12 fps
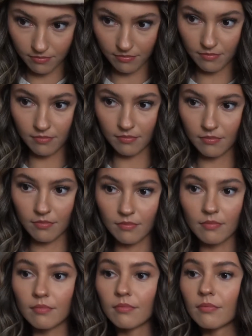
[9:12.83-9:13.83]

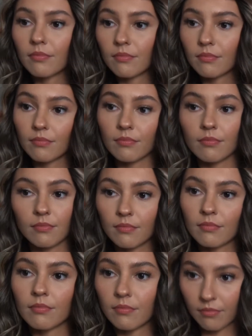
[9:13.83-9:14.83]

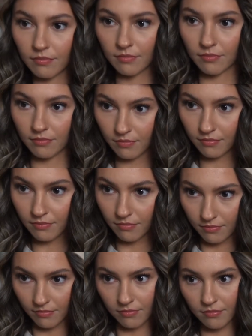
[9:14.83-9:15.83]

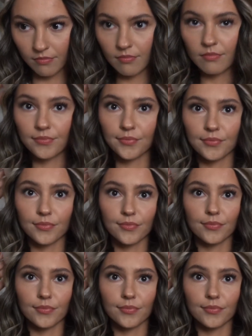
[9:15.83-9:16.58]
[no speech]